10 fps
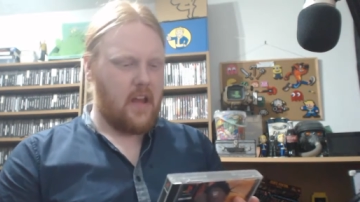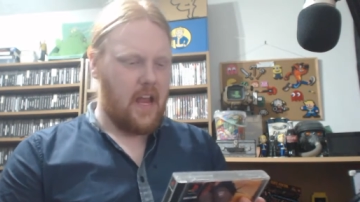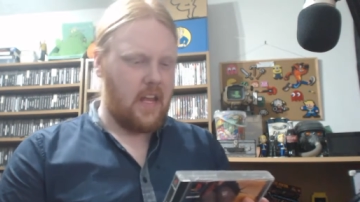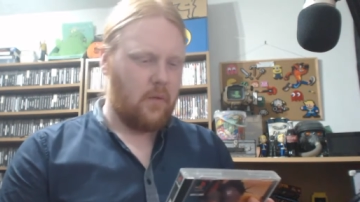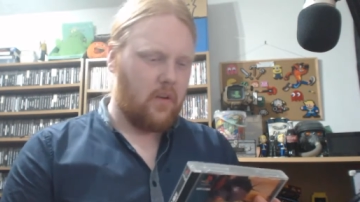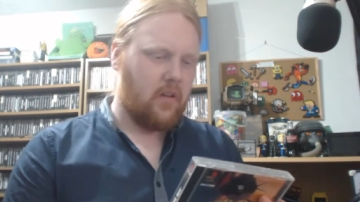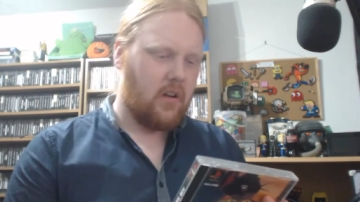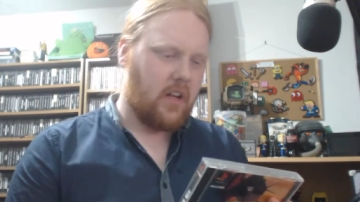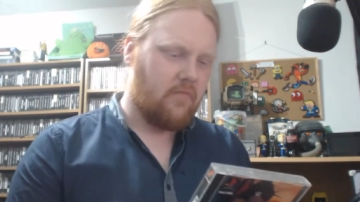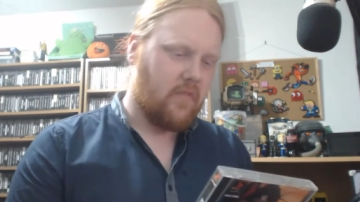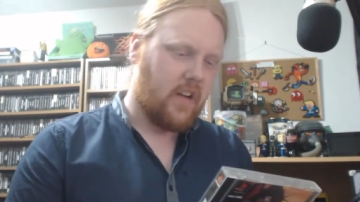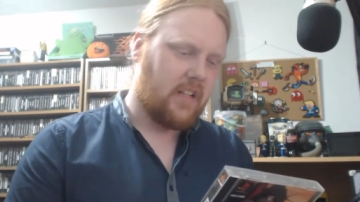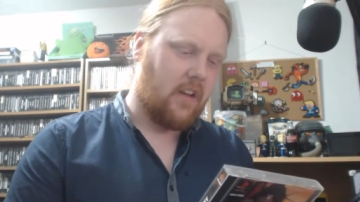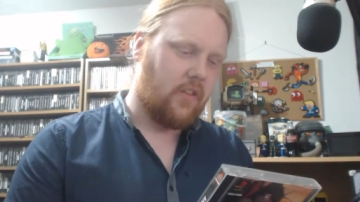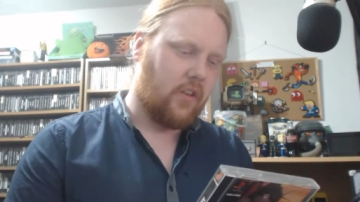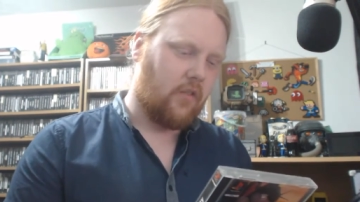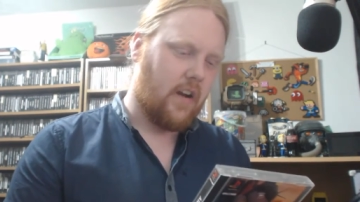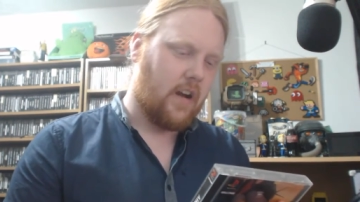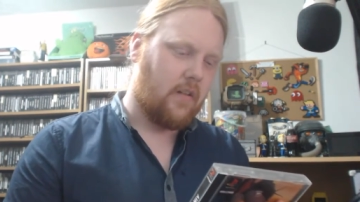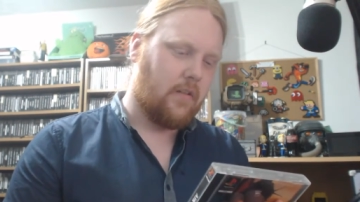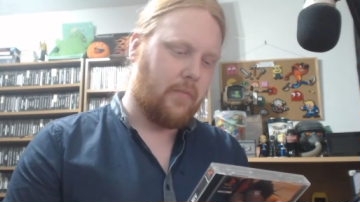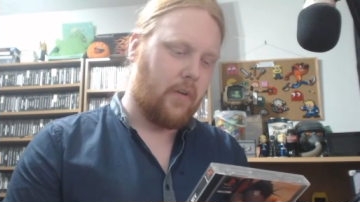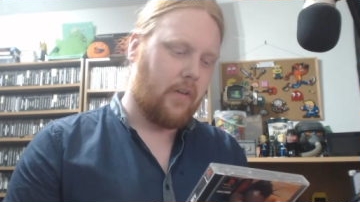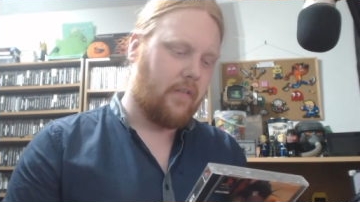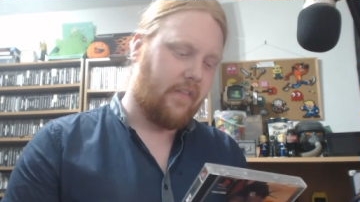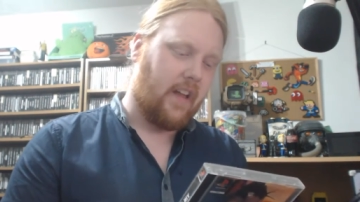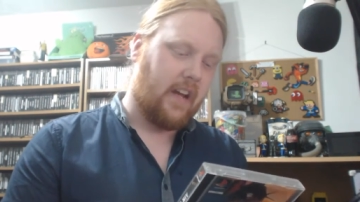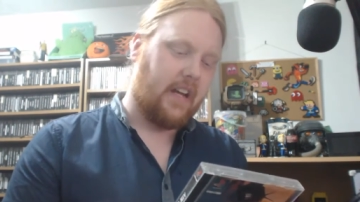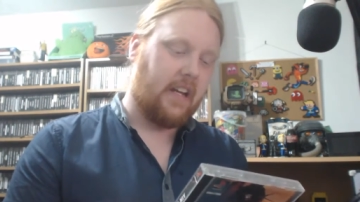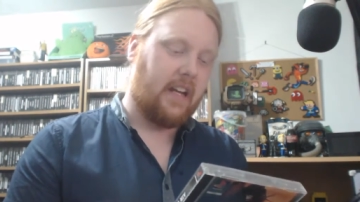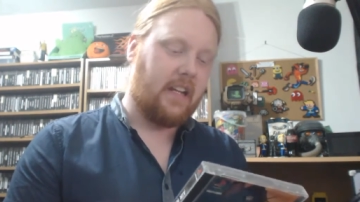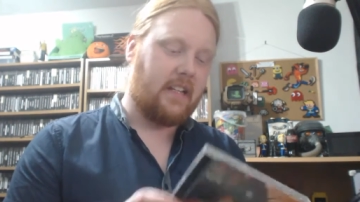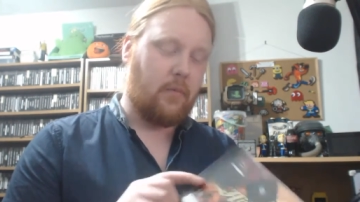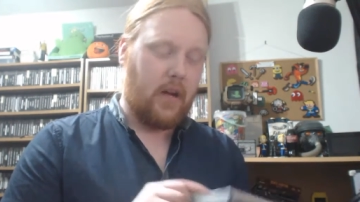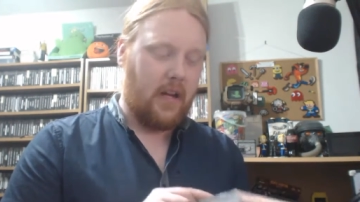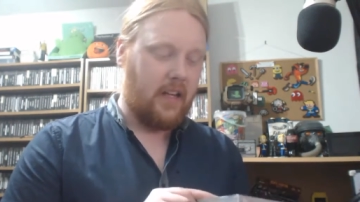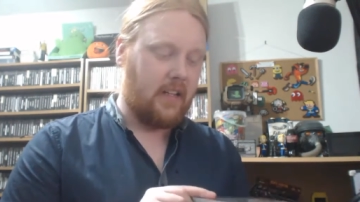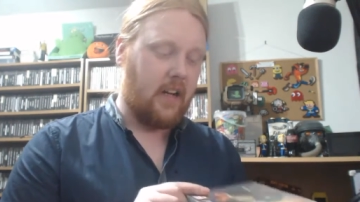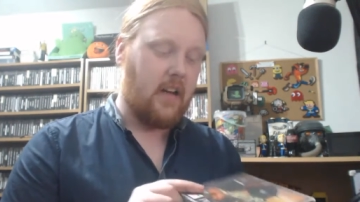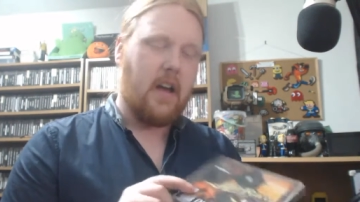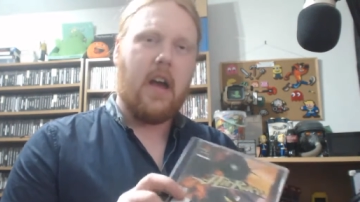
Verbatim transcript: Anyone can race on the ground, but flying is way easier.